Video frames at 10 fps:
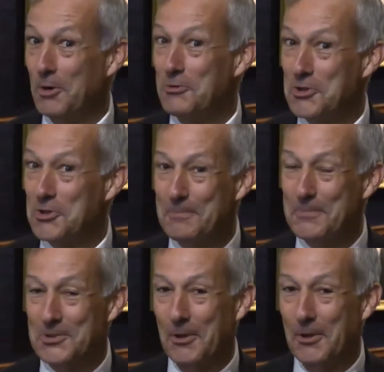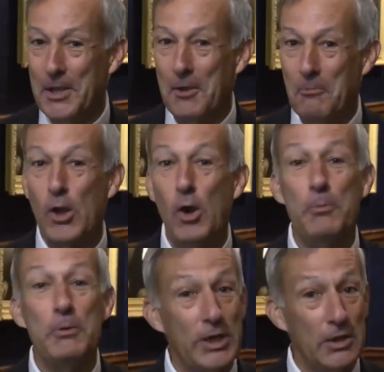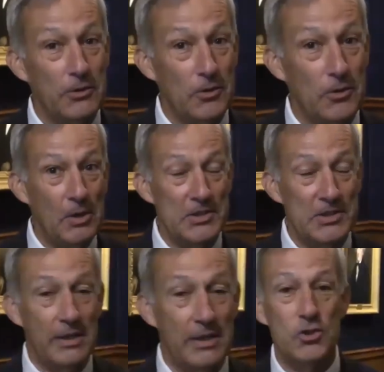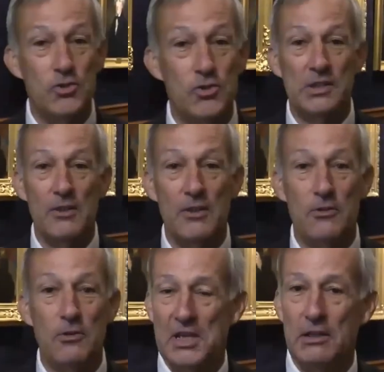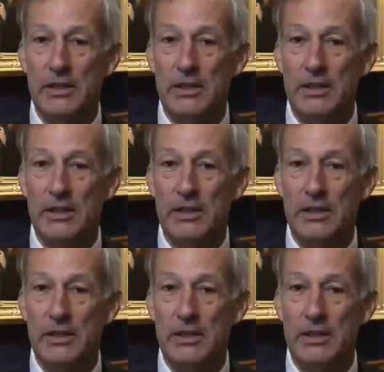So, well, I hope you enjoyed it, though, because, again, it shows another interesting link